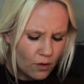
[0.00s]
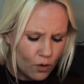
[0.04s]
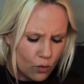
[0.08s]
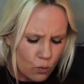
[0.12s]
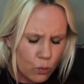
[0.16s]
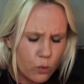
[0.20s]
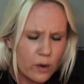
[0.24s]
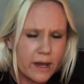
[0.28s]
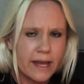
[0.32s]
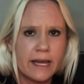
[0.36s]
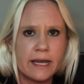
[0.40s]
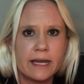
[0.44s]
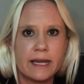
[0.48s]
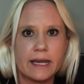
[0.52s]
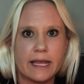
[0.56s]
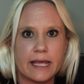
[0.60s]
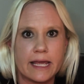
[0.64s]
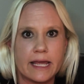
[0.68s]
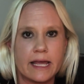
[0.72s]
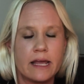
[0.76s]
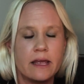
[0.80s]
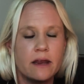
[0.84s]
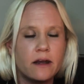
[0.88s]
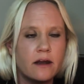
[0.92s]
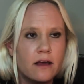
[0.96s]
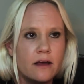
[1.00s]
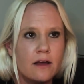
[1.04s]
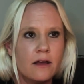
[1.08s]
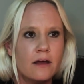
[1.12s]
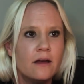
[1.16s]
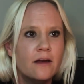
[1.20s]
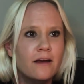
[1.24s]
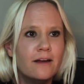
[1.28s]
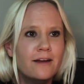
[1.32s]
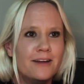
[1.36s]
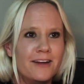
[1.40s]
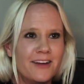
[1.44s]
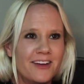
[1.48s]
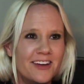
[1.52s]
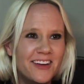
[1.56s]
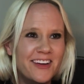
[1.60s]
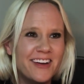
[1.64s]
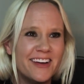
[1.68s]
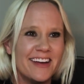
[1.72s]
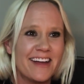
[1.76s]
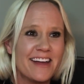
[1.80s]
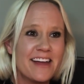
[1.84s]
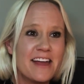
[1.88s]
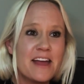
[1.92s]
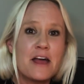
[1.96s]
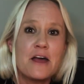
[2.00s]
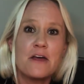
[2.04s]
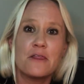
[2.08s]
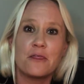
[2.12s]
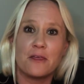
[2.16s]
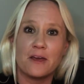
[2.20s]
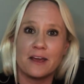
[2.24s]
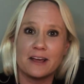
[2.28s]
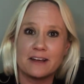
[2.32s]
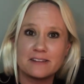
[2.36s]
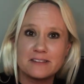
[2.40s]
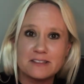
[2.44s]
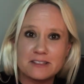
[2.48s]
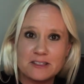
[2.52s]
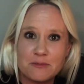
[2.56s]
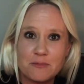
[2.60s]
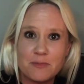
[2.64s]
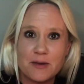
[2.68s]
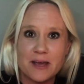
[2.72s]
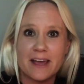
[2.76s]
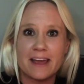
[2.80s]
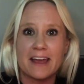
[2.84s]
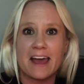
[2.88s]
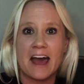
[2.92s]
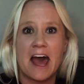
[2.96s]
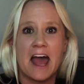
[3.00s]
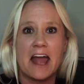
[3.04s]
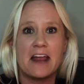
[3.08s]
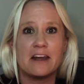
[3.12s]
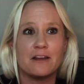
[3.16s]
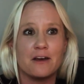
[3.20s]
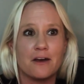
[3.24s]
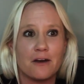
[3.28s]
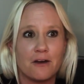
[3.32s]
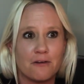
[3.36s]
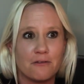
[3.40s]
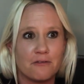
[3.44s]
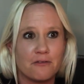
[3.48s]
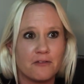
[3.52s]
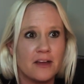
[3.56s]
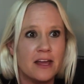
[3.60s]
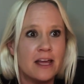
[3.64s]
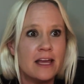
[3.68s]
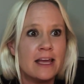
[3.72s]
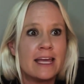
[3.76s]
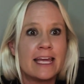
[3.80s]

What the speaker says: We need things to be kind of